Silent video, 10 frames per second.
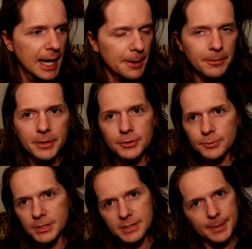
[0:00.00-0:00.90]
I really
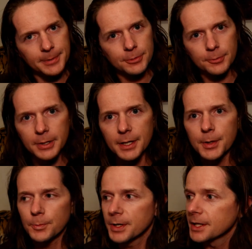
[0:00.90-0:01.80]
enjoyed just thumbing through it
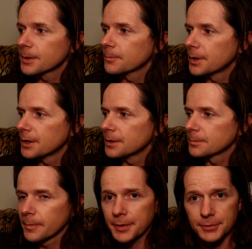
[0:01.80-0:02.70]
and reading what
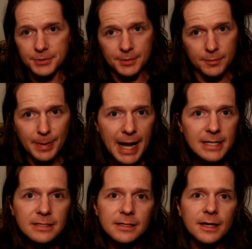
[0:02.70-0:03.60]
runners of the
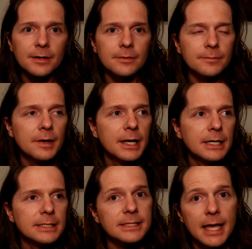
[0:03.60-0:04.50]
past have
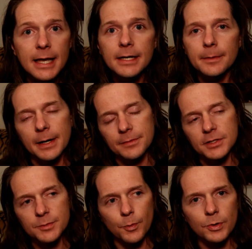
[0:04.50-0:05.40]
said about the
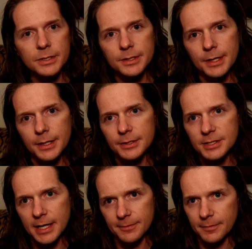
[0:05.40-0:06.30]
sport and
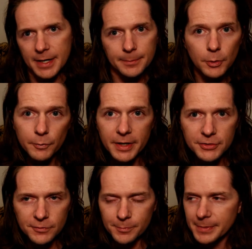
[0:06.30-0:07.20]
just kind of finding
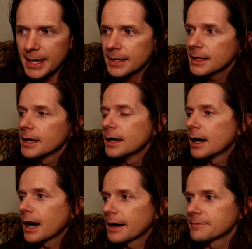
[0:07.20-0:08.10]
motivation from that.
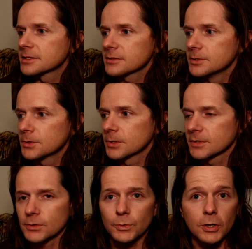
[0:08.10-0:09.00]
Obviously, you can
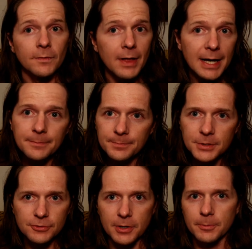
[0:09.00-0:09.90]
also look online.
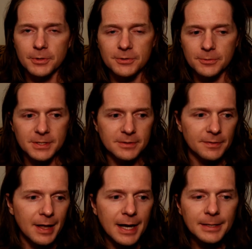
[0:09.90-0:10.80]
There's great resources
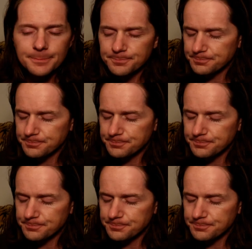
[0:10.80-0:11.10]
online.